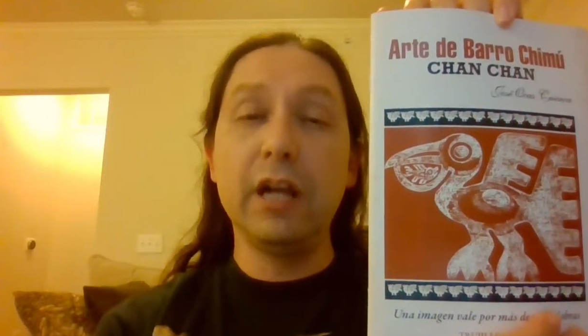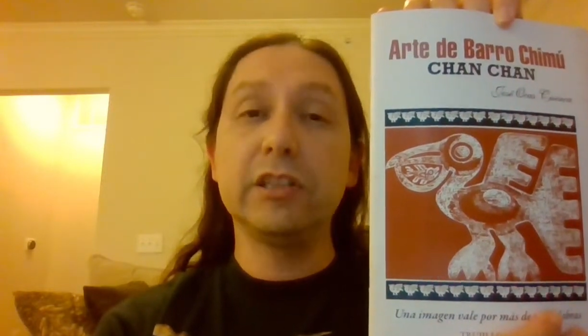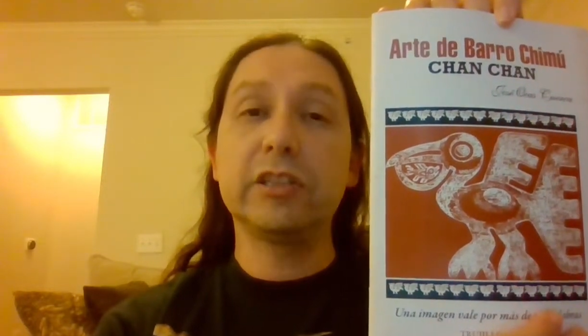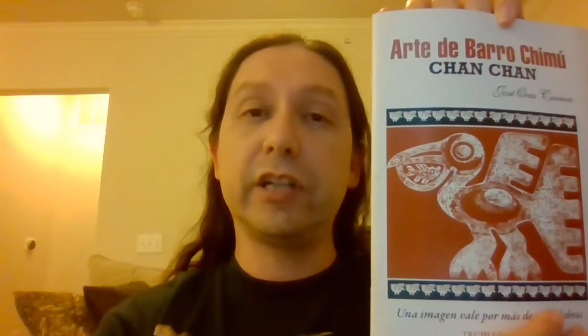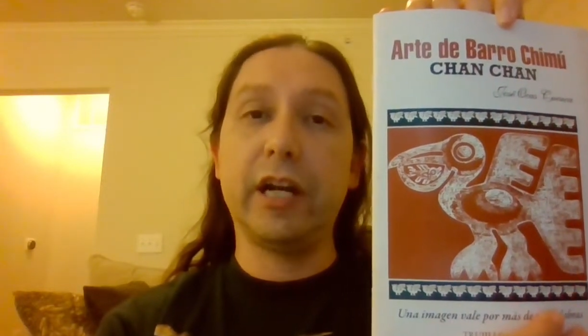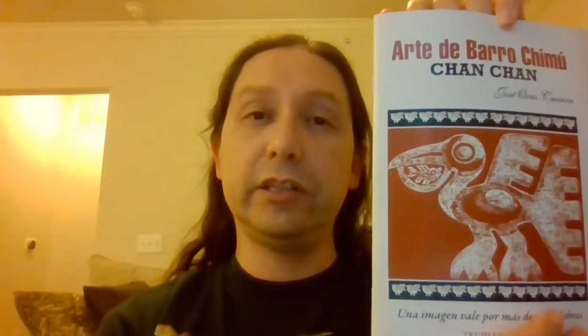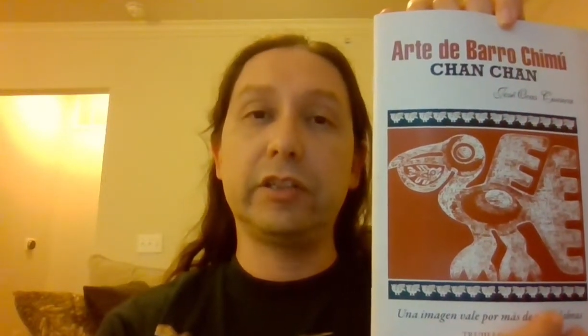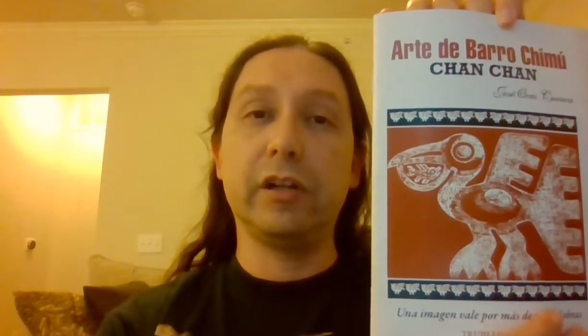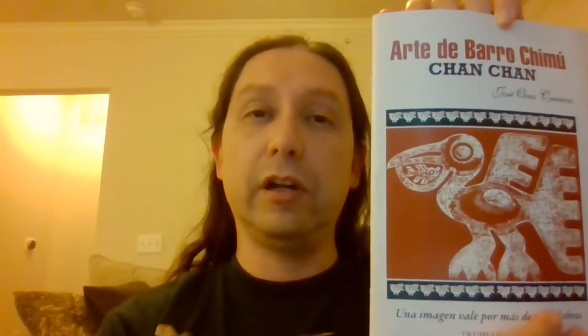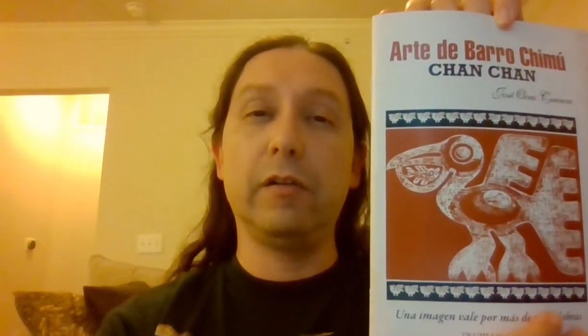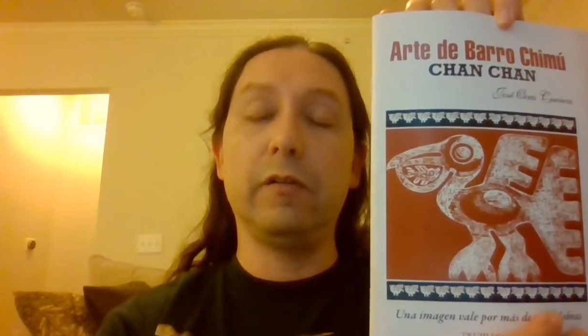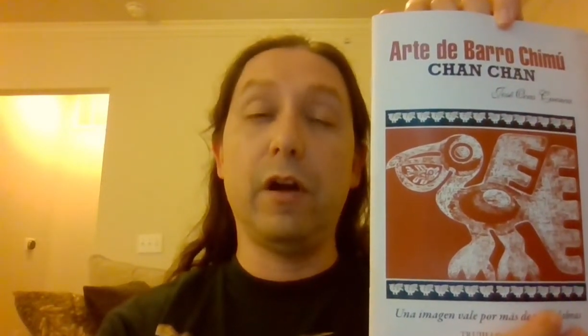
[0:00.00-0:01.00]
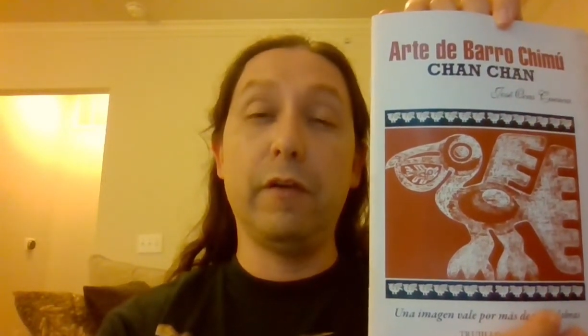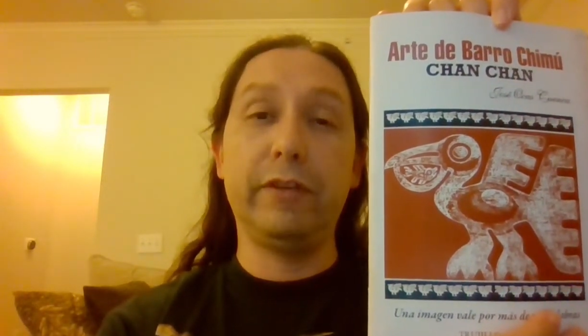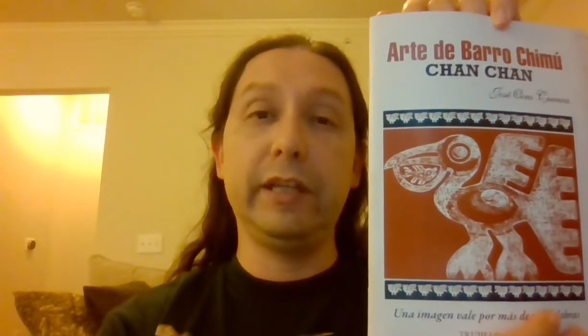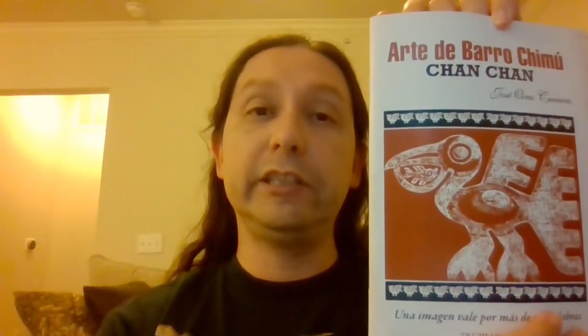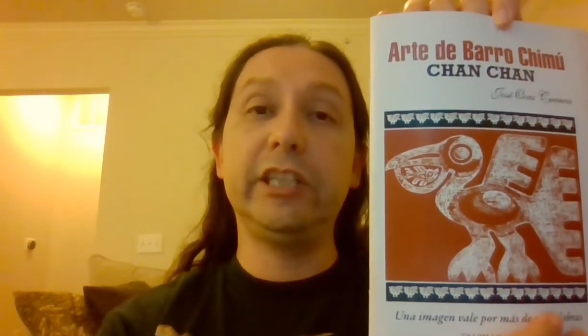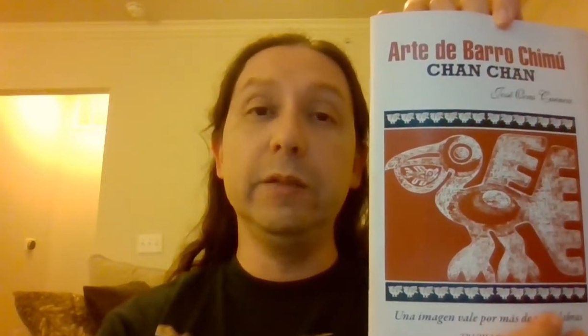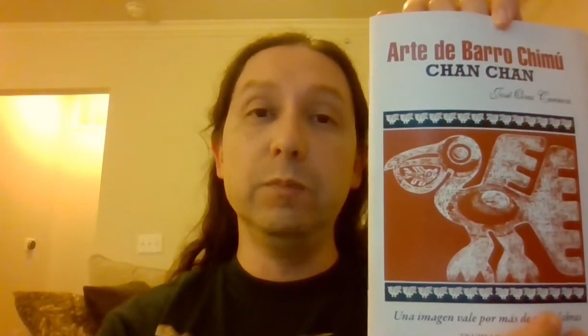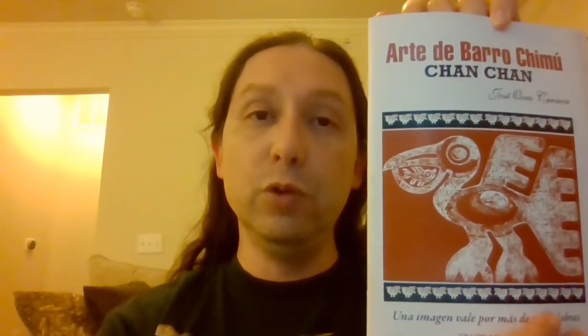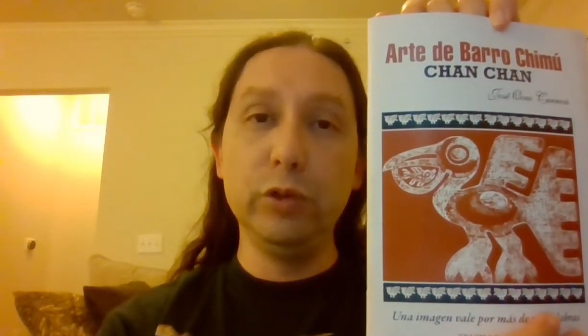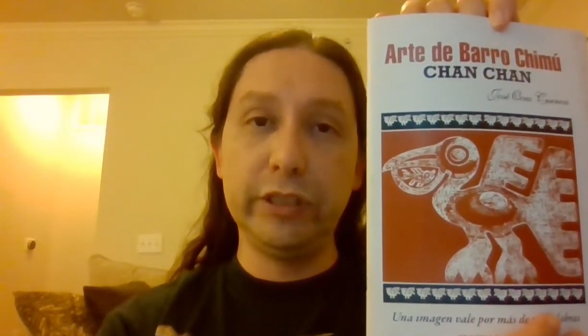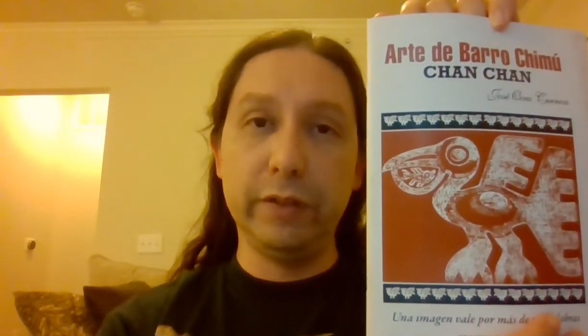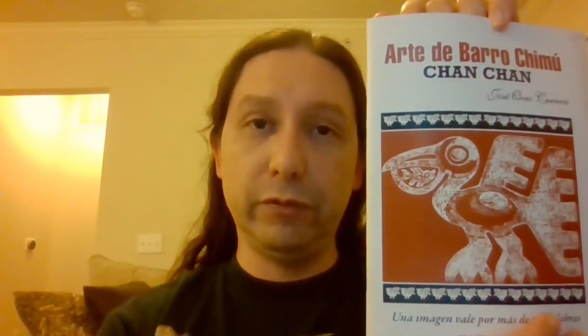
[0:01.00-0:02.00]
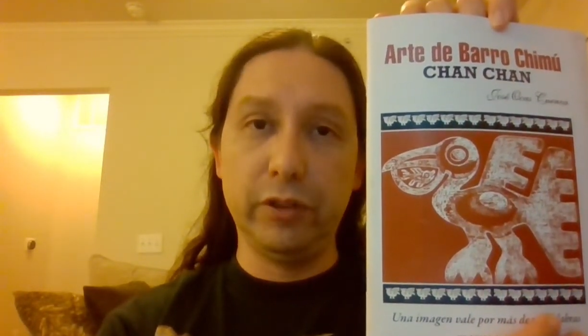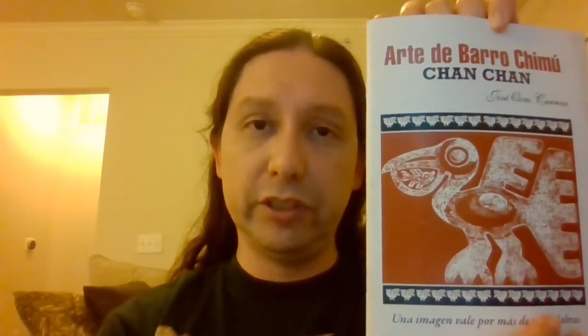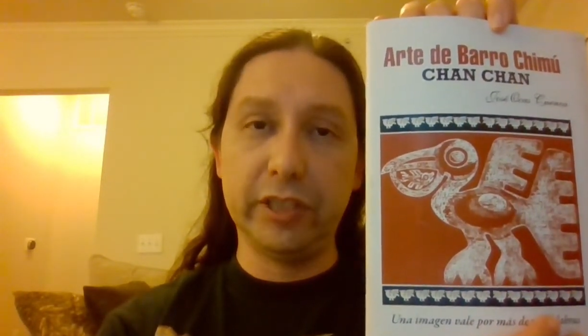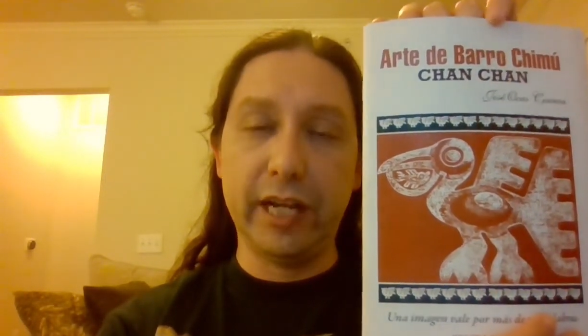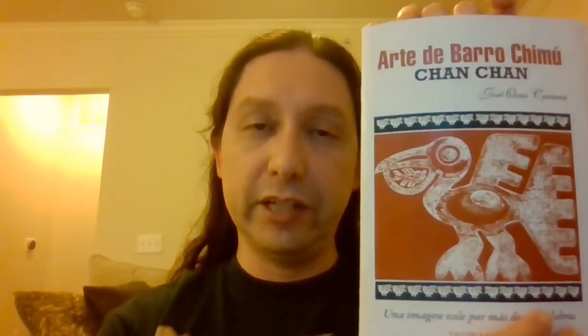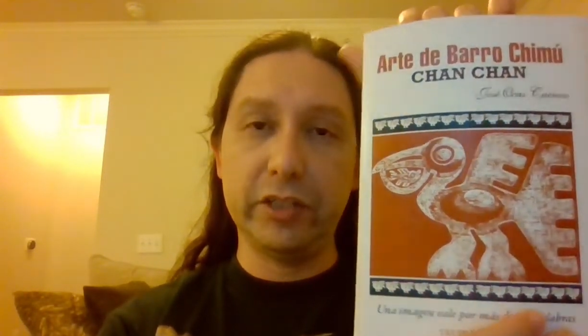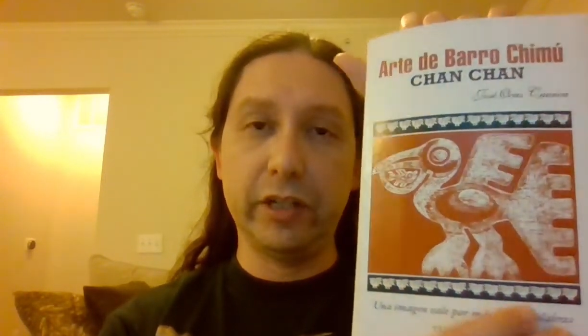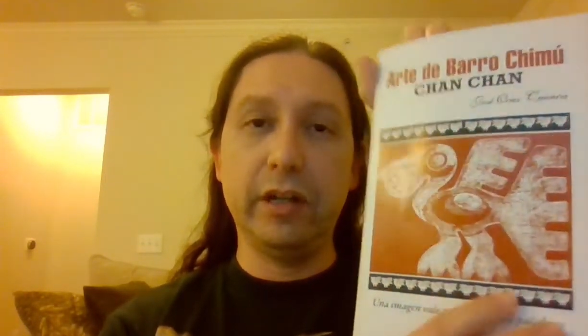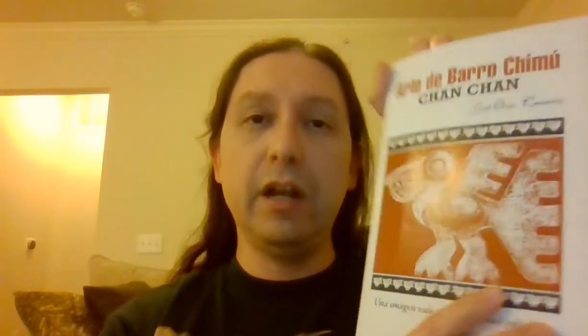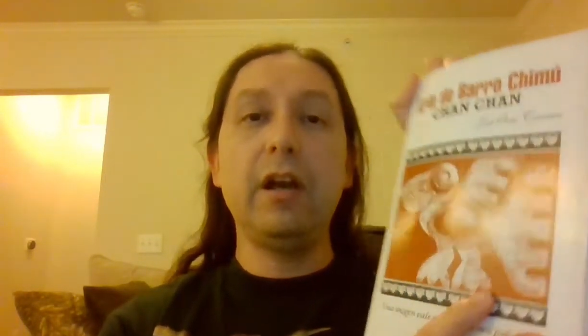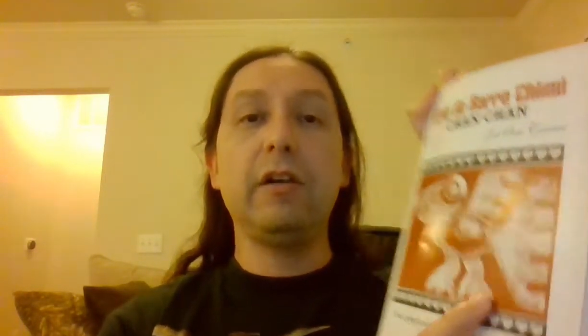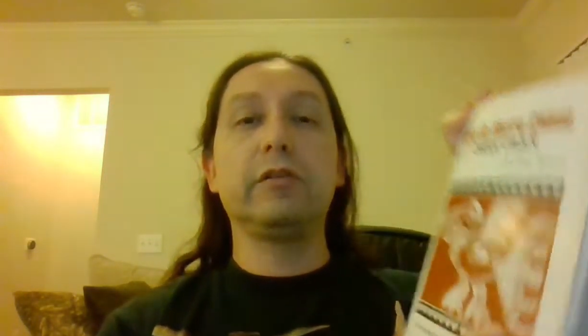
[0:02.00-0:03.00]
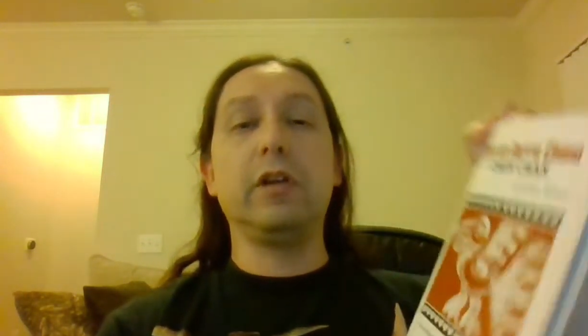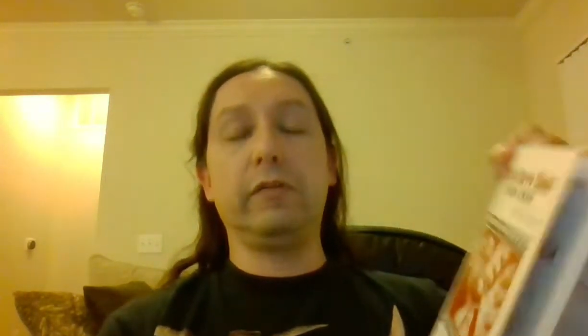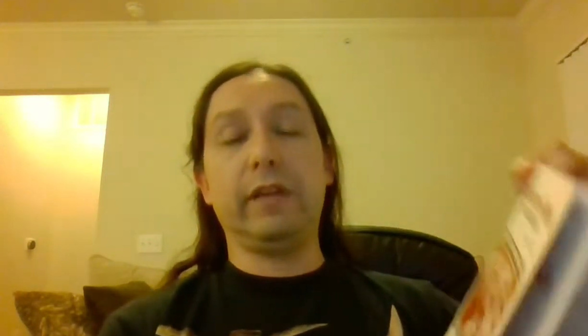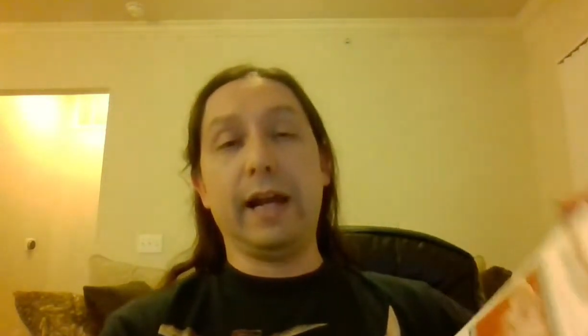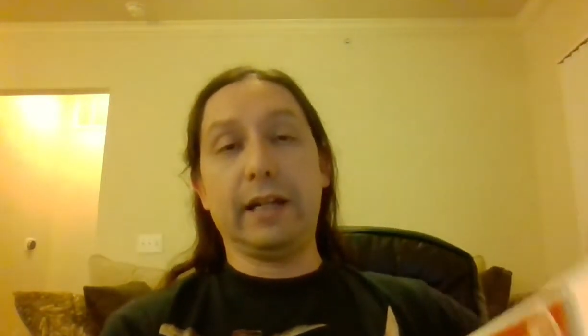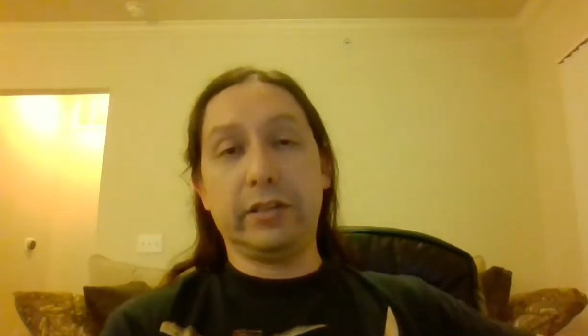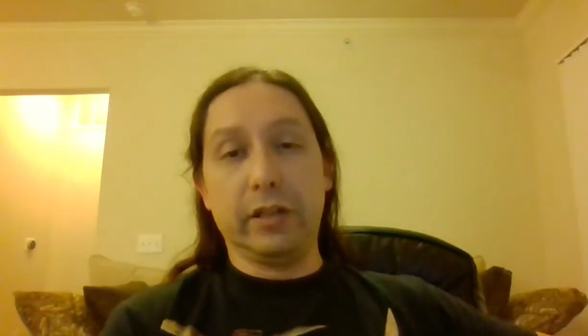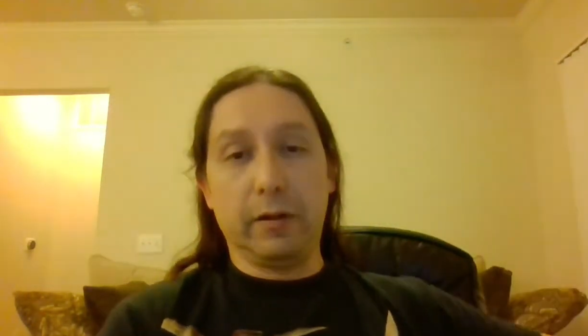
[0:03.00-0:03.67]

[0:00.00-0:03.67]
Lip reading: sites of the Chimú civilization that